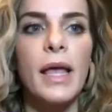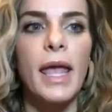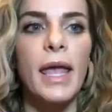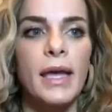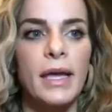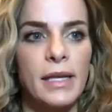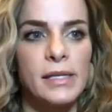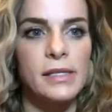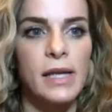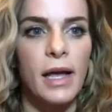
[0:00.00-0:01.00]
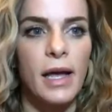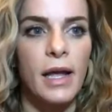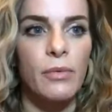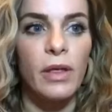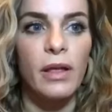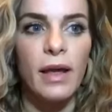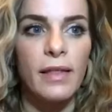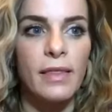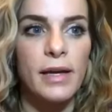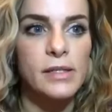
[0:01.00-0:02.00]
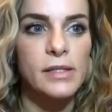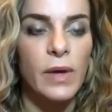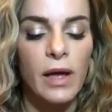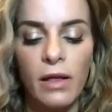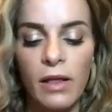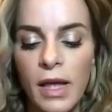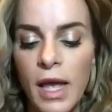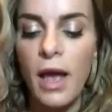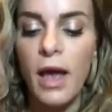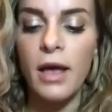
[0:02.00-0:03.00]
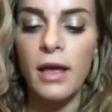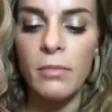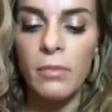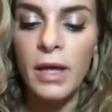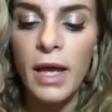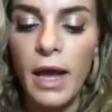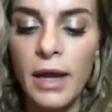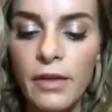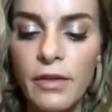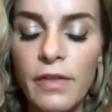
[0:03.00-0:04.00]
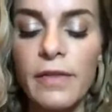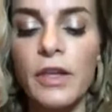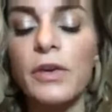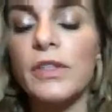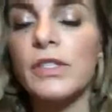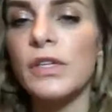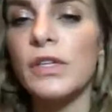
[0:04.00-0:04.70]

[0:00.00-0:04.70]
And I really like that as well. Another thing that you can do,